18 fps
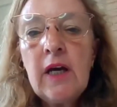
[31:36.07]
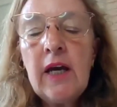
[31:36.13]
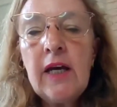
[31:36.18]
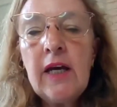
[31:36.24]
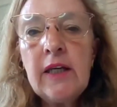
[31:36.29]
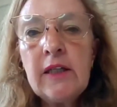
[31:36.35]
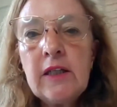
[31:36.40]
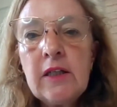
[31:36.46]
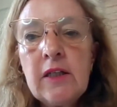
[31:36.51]

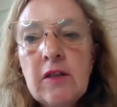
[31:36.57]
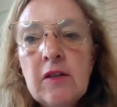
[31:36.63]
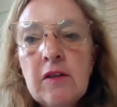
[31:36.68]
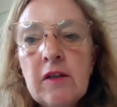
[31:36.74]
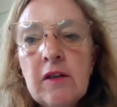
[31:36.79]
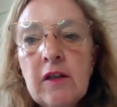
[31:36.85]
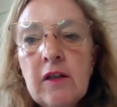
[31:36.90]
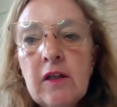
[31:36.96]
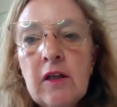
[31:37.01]
and
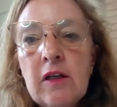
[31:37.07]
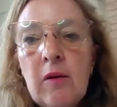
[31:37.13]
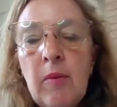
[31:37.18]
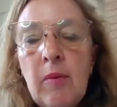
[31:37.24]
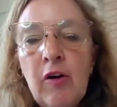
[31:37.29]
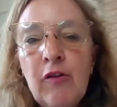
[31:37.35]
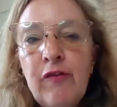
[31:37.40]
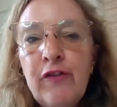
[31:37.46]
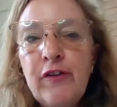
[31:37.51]

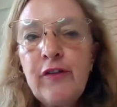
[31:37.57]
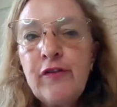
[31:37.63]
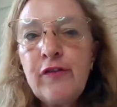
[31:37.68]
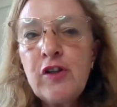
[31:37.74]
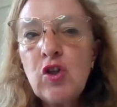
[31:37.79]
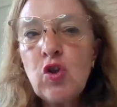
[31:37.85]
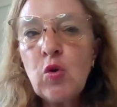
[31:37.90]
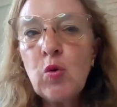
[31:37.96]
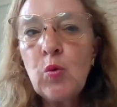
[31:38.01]
about
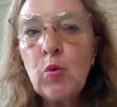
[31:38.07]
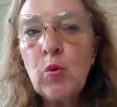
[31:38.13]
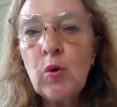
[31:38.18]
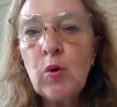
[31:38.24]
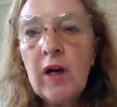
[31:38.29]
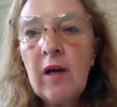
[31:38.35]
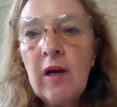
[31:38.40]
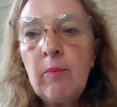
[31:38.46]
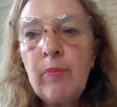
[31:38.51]

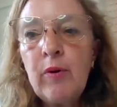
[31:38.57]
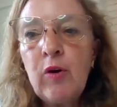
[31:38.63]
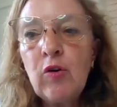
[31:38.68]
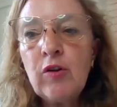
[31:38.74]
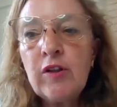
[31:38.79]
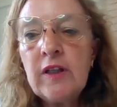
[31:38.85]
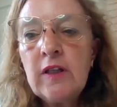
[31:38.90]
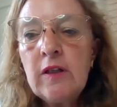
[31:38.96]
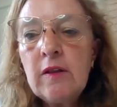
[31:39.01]
52
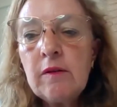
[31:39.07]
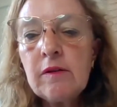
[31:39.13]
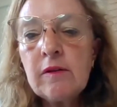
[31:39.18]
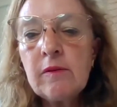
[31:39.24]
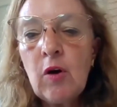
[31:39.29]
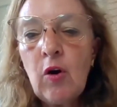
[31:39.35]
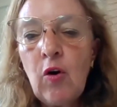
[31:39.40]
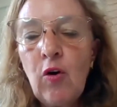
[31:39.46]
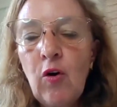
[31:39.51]

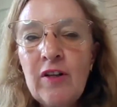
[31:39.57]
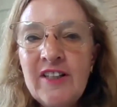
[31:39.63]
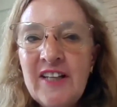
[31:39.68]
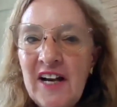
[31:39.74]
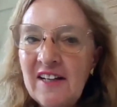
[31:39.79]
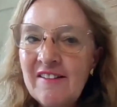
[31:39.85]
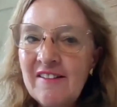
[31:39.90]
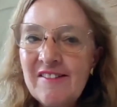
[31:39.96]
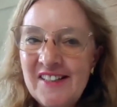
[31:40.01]
employees, all
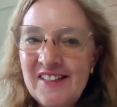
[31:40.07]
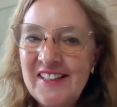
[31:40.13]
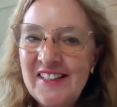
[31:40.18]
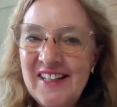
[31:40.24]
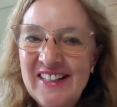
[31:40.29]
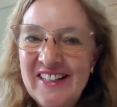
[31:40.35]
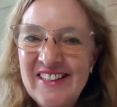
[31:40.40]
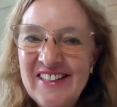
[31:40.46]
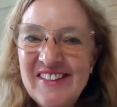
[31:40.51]
young
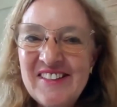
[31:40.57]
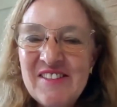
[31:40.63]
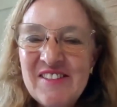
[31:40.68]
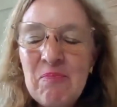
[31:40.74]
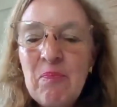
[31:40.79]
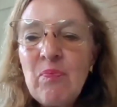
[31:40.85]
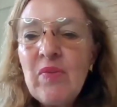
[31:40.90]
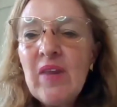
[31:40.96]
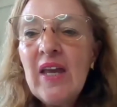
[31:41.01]
Senegalese.
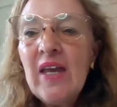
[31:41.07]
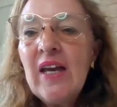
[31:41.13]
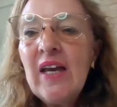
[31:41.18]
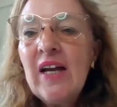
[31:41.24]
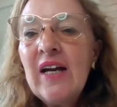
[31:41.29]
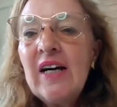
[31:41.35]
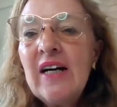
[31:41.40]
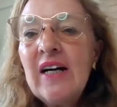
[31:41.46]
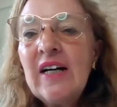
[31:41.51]

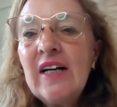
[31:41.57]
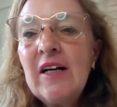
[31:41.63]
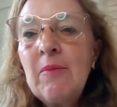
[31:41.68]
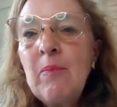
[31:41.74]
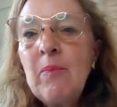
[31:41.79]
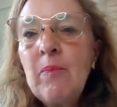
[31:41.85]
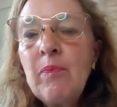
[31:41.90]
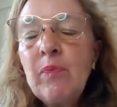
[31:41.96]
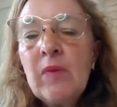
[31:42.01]

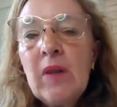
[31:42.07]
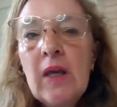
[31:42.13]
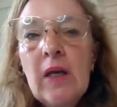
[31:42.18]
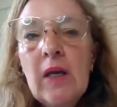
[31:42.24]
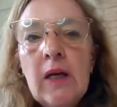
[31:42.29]
Our